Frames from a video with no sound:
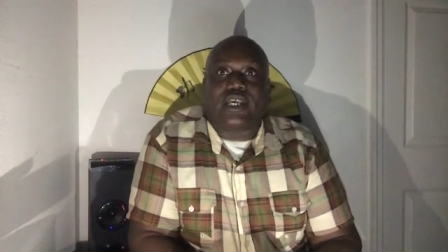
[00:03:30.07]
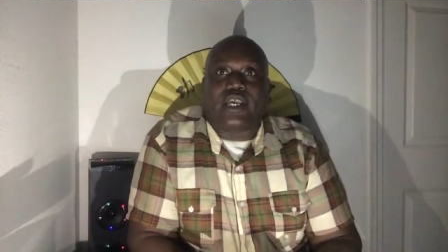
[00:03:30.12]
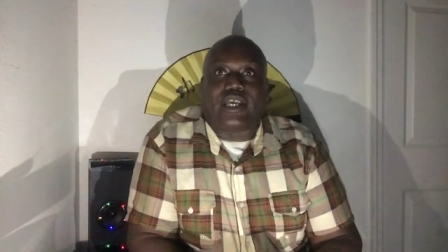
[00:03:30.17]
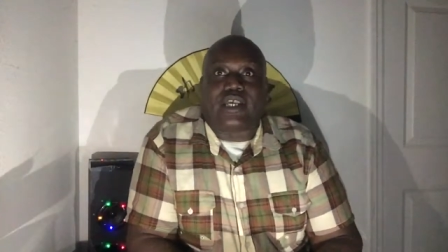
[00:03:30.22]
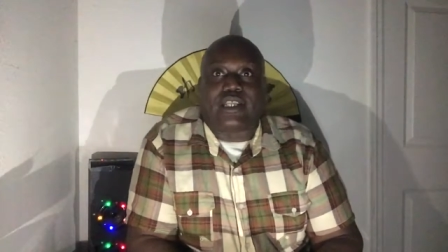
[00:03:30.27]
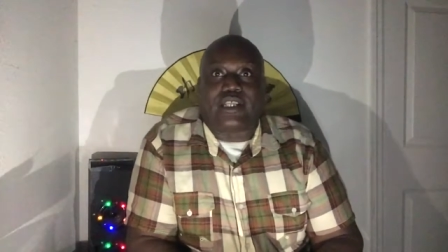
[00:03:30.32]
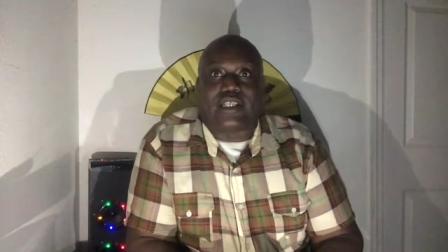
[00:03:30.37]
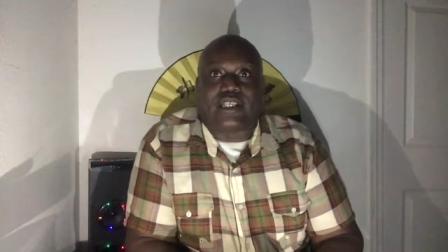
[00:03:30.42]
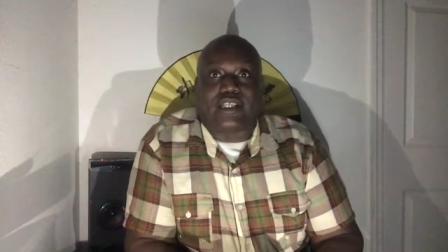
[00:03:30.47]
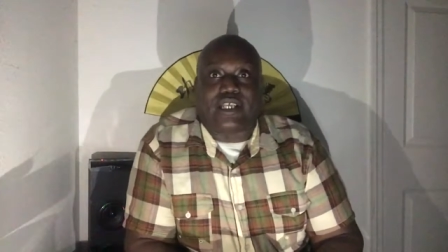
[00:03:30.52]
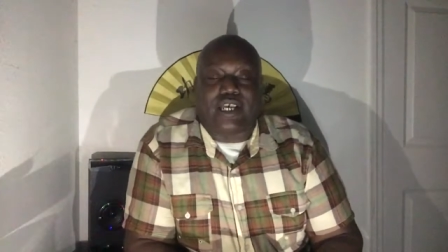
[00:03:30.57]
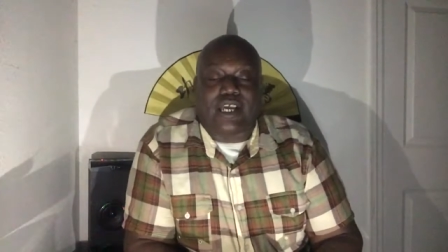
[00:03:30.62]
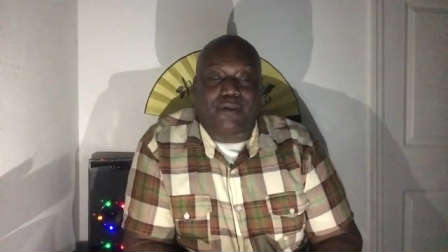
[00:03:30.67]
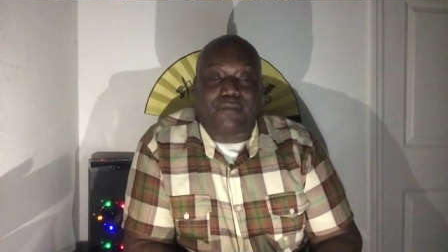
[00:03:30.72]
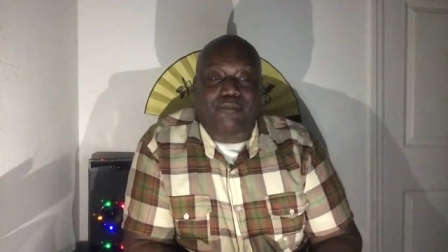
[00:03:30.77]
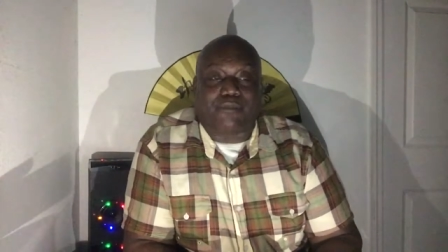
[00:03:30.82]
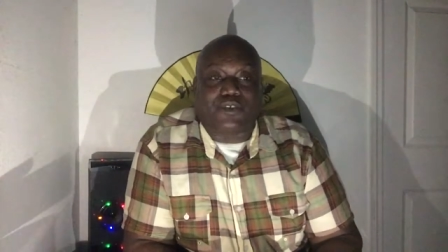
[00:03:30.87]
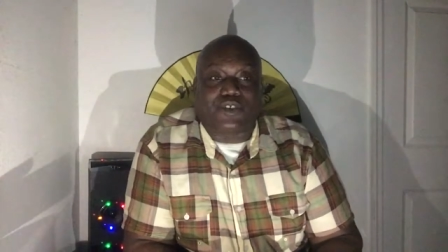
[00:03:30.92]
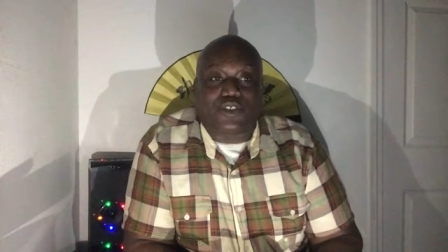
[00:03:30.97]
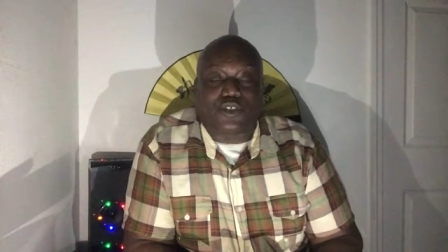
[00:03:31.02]
And
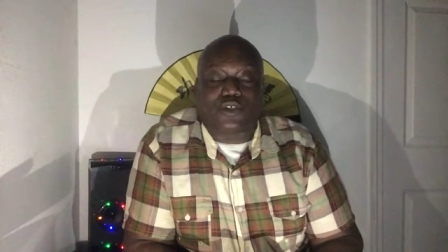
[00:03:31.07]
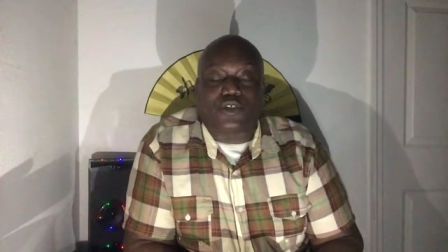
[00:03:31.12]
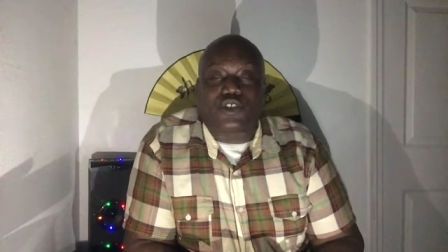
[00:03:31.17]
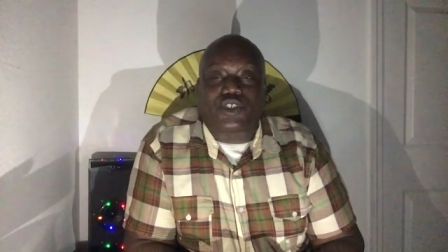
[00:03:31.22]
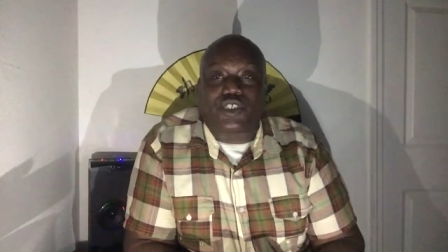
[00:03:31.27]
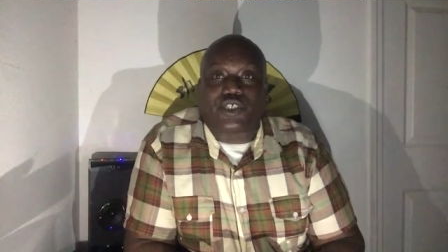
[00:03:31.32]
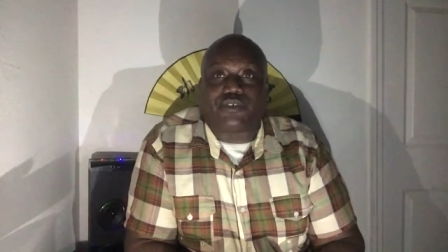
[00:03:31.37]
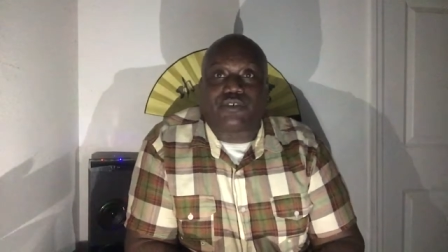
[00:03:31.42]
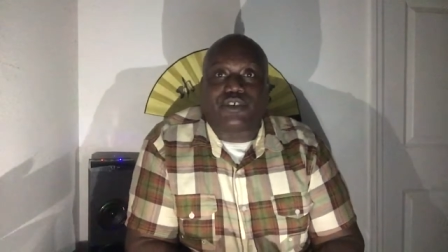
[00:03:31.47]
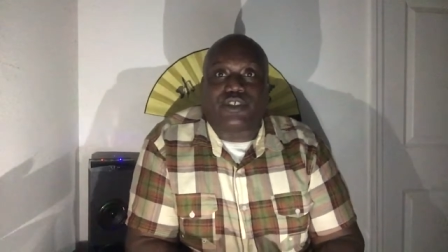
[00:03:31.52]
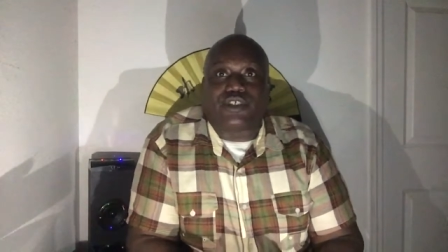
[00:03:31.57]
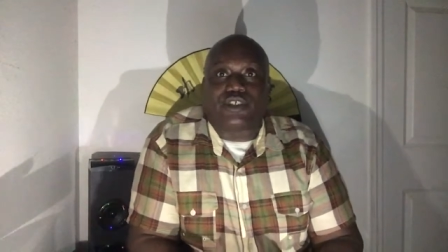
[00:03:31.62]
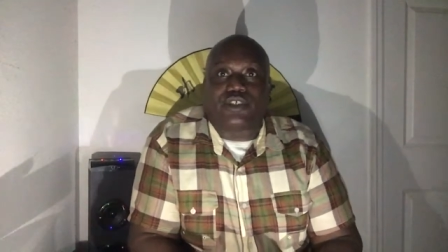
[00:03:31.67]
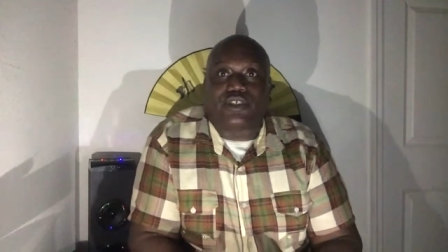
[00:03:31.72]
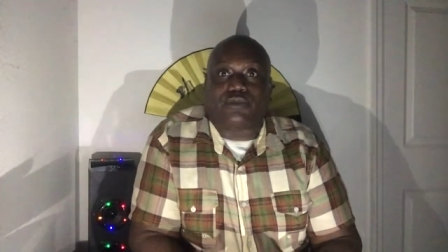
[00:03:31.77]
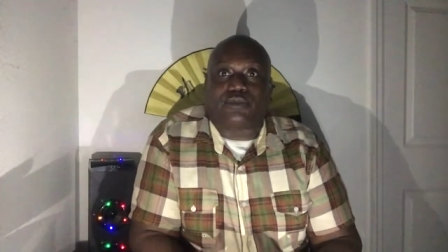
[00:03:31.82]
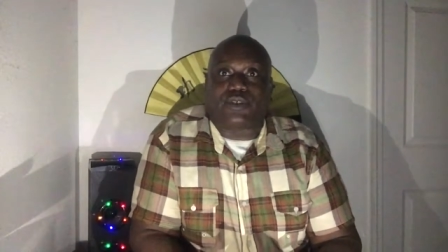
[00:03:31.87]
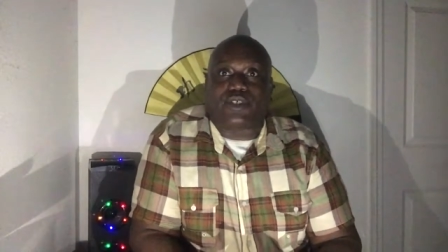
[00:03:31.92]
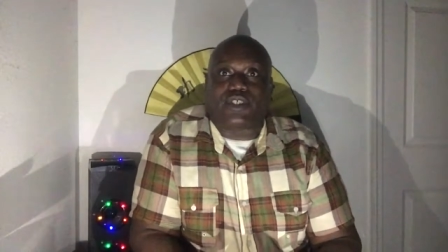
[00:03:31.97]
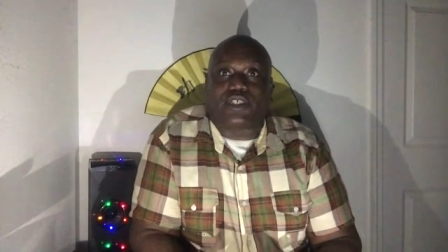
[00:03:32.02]
I'm so
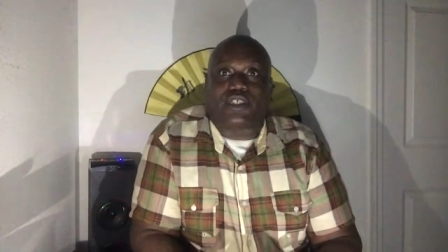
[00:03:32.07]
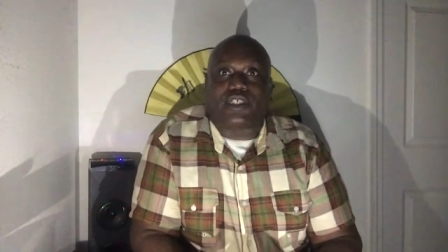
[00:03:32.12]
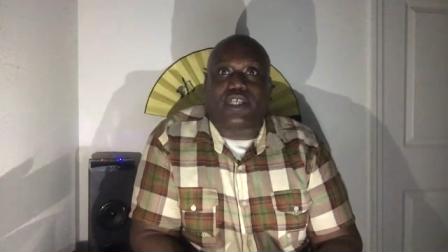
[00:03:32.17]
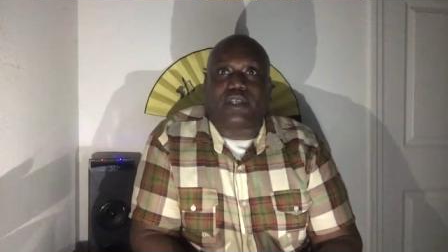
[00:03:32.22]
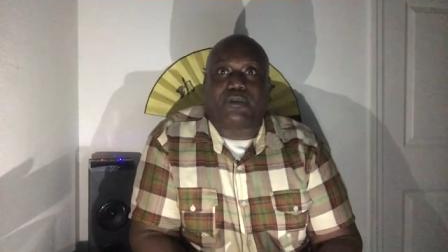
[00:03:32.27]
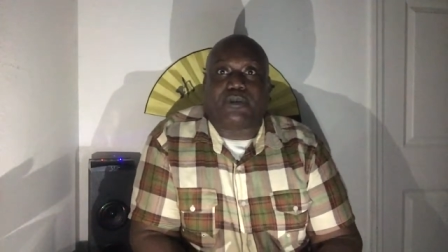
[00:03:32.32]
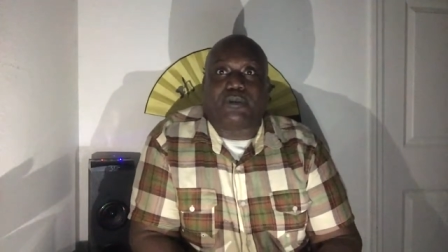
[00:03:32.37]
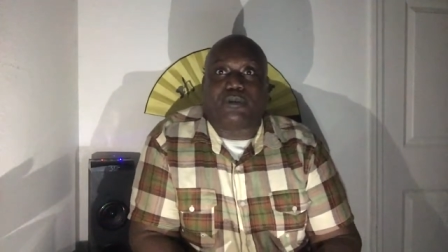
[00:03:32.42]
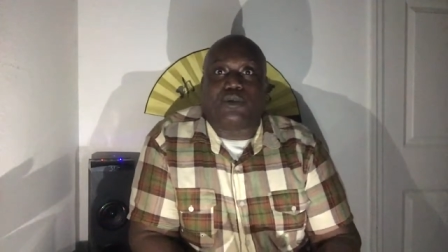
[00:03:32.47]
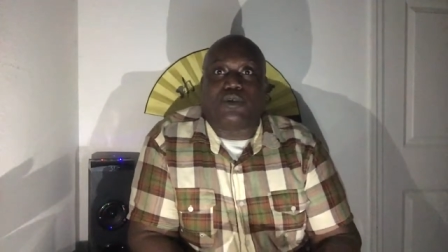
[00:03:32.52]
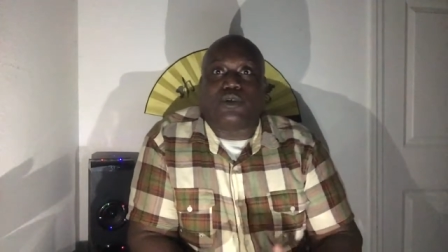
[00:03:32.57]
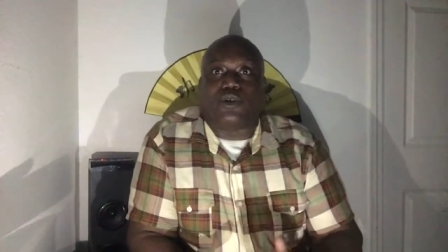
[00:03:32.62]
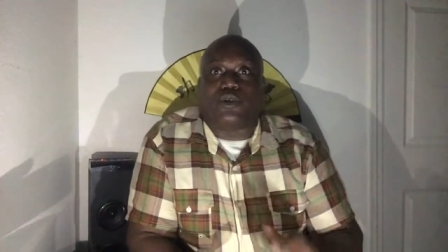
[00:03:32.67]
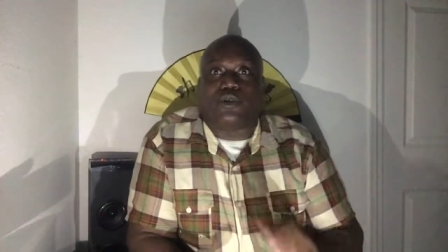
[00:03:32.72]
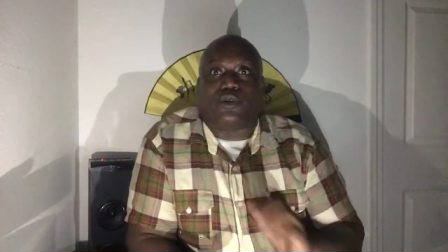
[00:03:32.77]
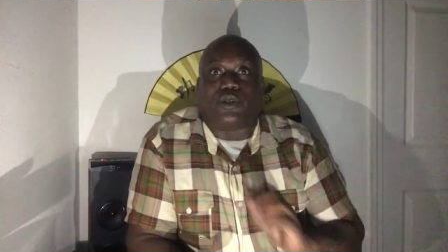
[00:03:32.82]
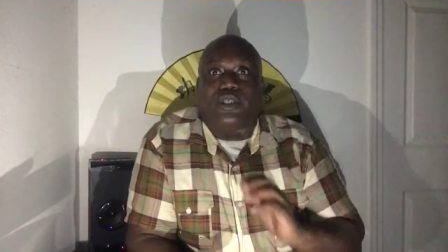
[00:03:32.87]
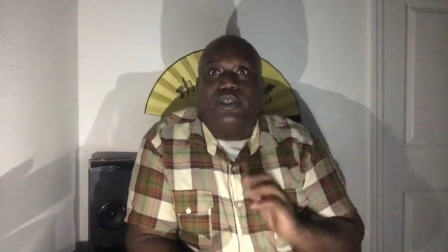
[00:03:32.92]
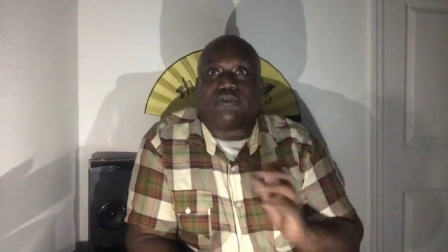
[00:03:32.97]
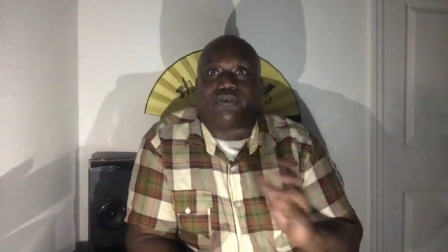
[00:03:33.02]
serious because a lot of people you
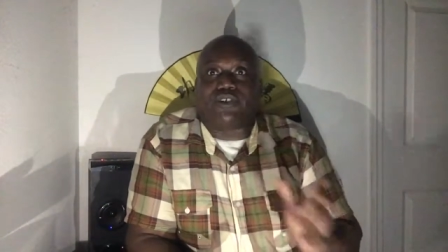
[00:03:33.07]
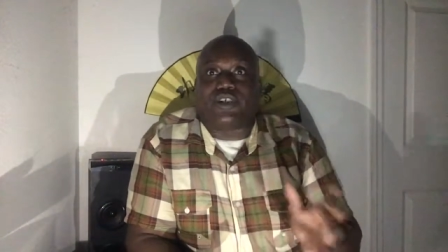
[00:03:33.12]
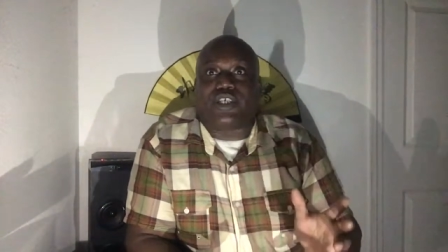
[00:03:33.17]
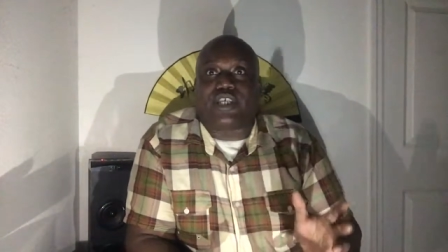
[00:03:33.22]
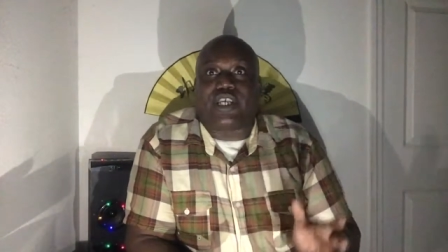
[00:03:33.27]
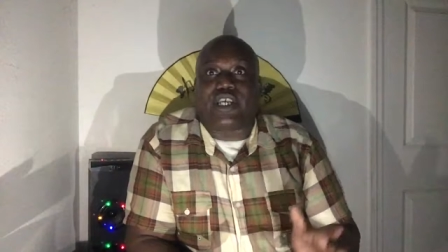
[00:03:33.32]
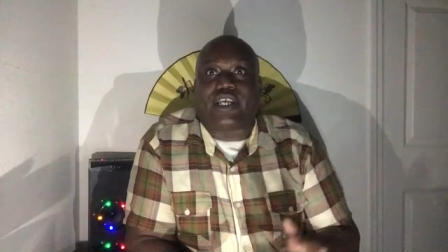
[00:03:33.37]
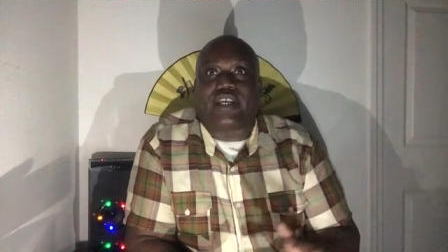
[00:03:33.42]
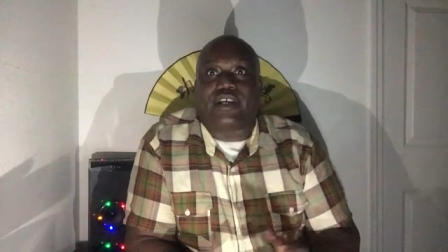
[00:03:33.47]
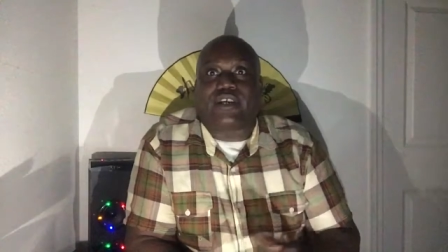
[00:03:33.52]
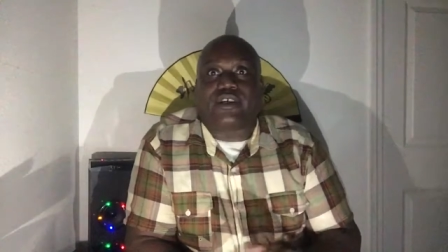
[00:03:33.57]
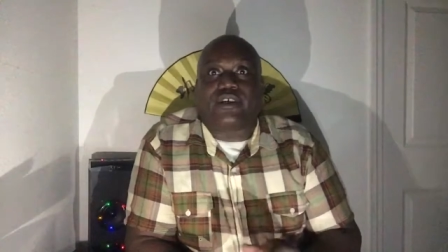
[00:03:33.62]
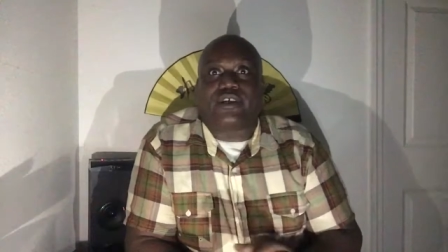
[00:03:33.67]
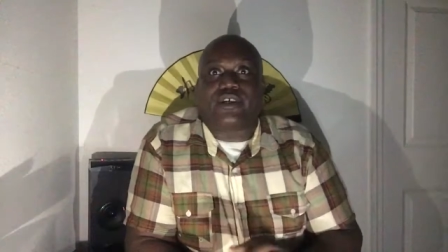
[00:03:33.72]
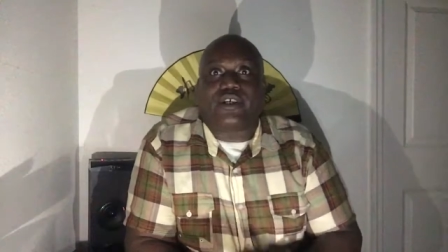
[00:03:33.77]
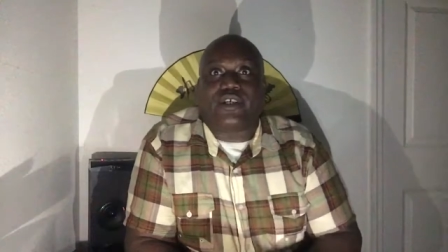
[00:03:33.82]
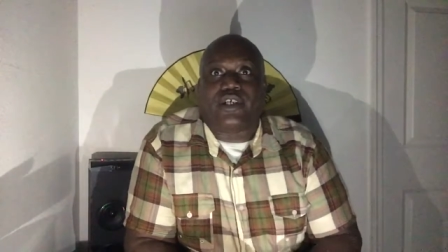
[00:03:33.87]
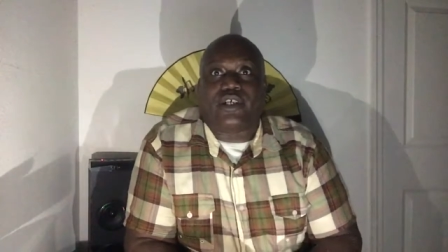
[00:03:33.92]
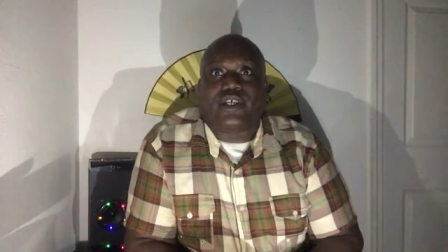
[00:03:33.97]
don't even care.